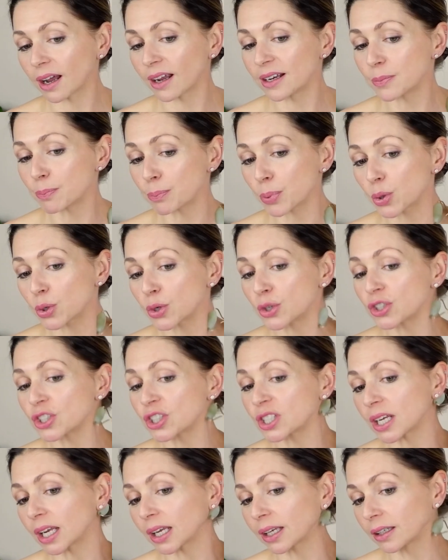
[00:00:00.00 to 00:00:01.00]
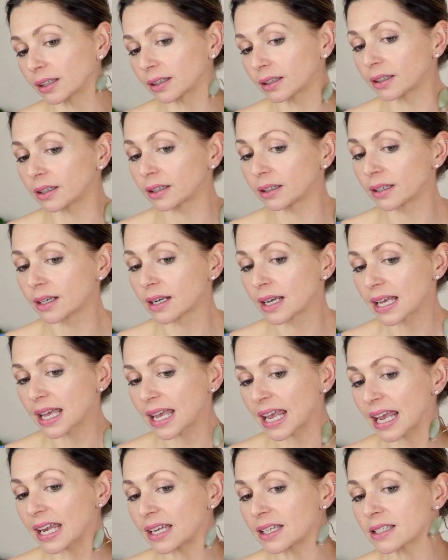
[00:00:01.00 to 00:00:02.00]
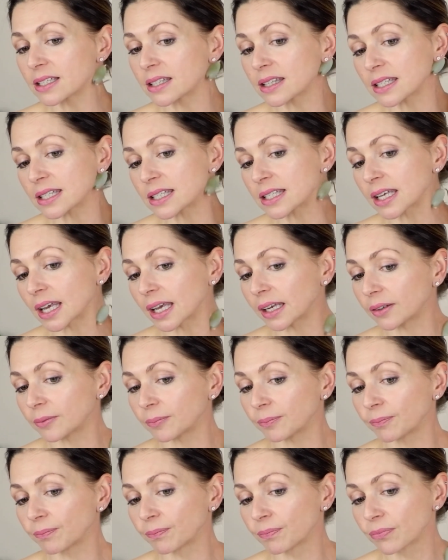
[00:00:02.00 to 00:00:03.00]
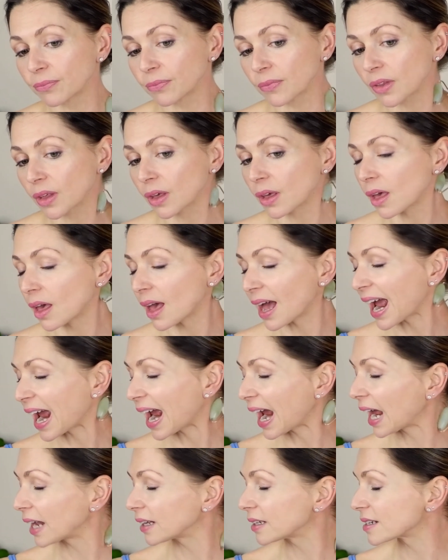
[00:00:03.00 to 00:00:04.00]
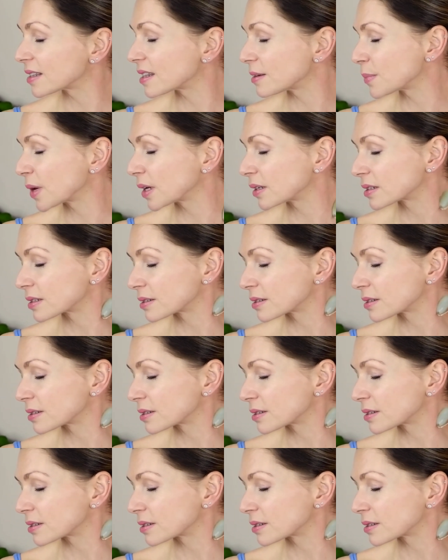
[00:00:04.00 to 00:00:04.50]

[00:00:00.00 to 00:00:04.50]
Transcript: and pushing into the skin and the